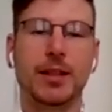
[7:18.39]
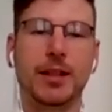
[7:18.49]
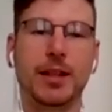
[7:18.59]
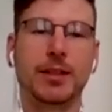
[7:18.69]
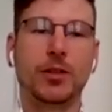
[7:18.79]

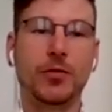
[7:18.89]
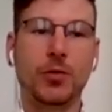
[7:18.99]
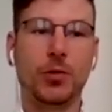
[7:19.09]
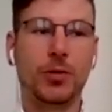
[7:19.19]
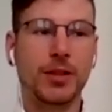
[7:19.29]
And of
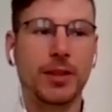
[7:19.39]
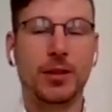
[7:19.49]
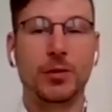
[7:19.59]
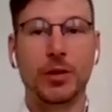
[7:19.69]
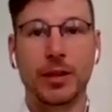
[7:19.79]
course,
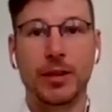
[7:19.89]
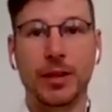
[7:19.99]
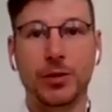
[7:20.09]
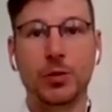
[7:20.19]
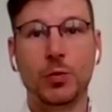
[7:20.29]

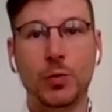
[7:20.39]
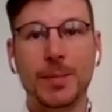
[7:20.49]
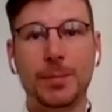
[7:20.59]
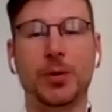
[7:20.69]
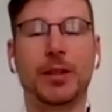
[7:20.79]
a good
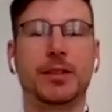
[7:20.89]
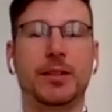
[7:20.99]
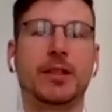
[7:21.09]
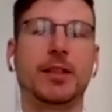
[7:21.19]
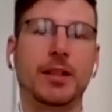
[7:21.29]
reprint